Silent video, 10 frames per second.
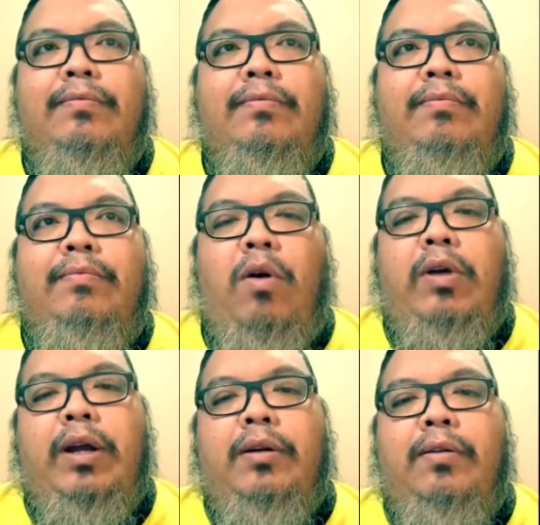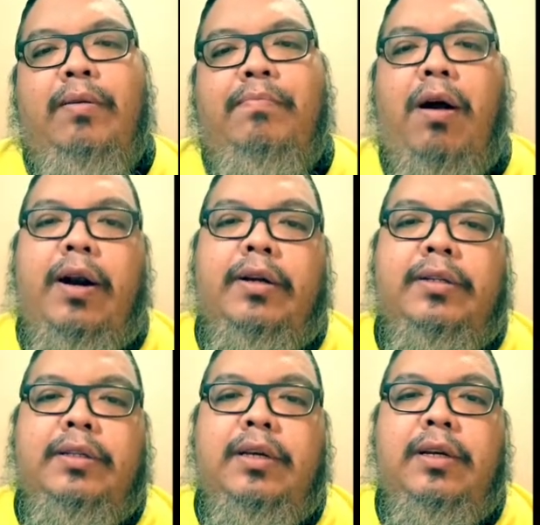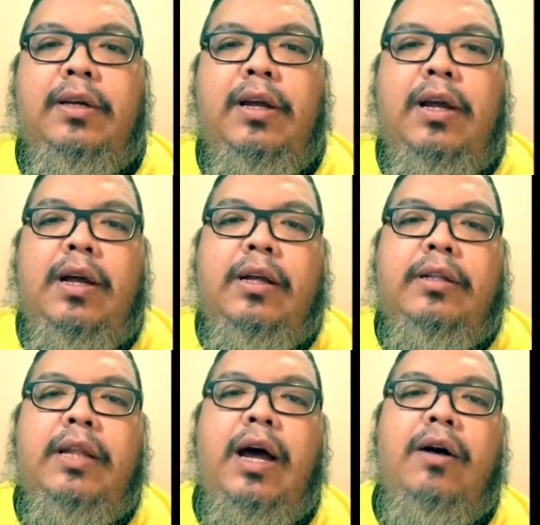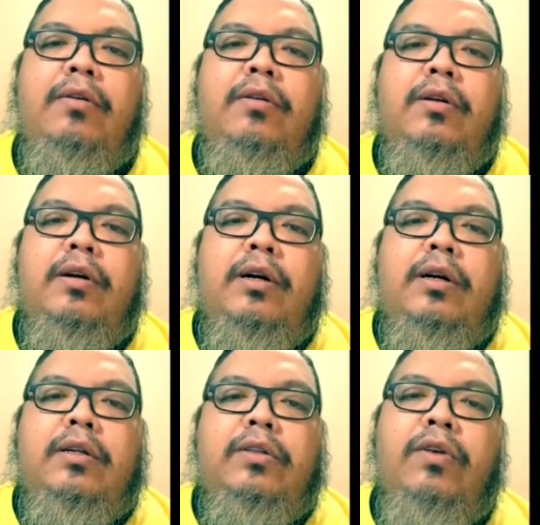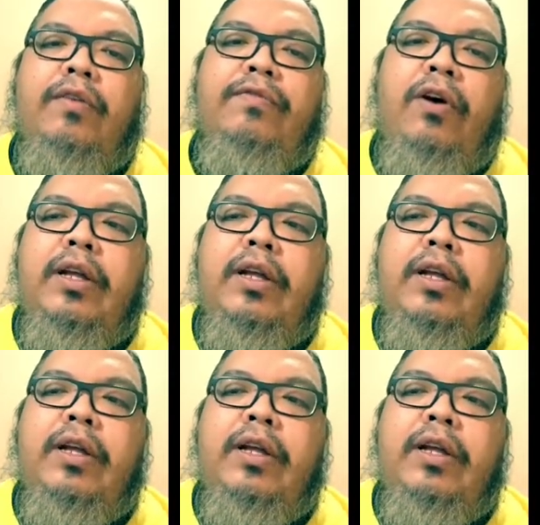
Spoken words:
broken part. Now, to avoid